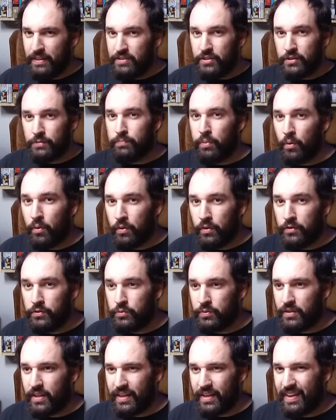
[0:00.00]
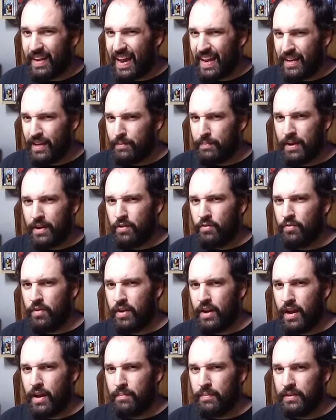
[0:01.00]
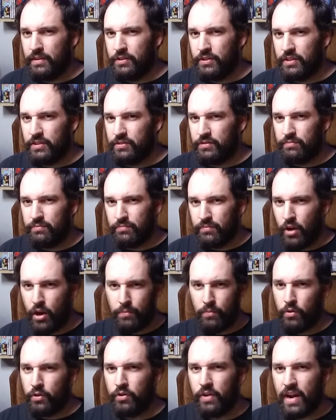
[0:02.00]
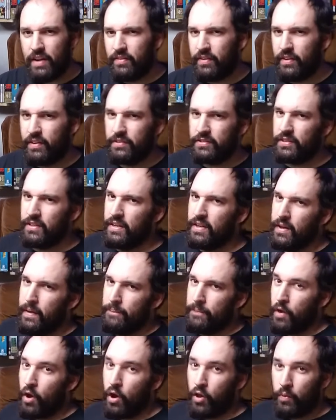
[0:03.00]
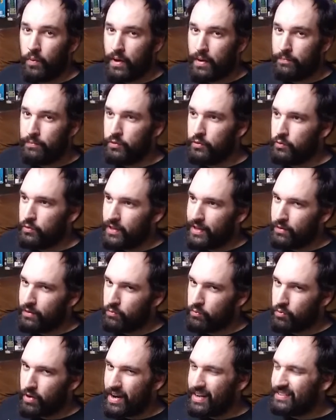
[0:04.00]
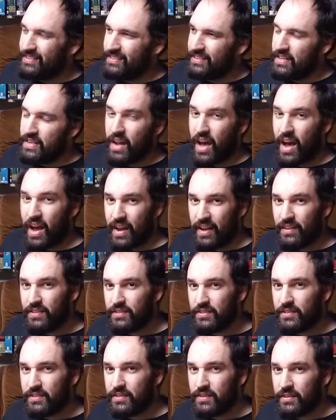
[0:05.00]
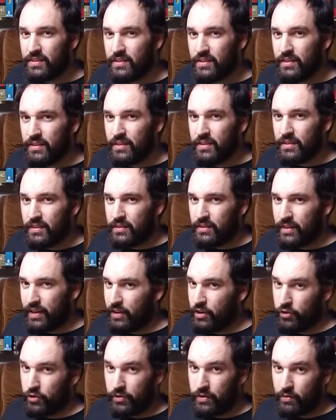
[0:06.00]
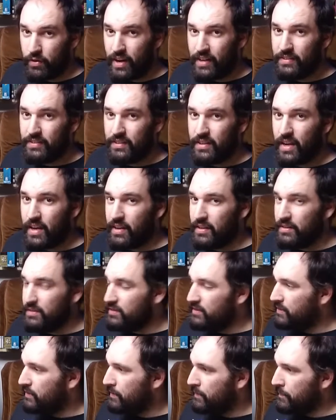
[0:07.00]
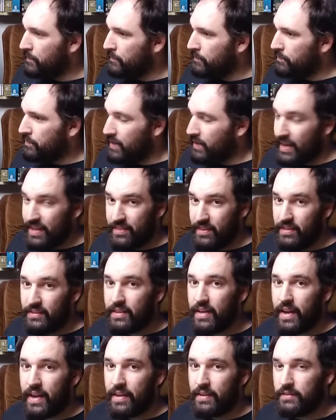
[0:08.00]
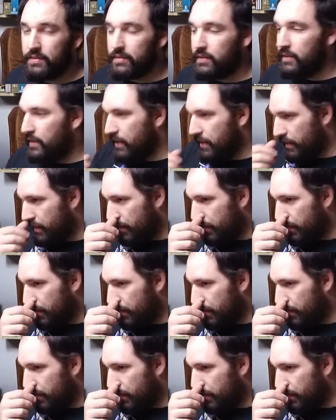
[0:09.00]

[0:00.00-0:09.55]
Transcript: Business boards with like 8 GB of RAM and just onboard graphics, all the way up to like Ryzen 9s, like current Ryzen 9s, in this case.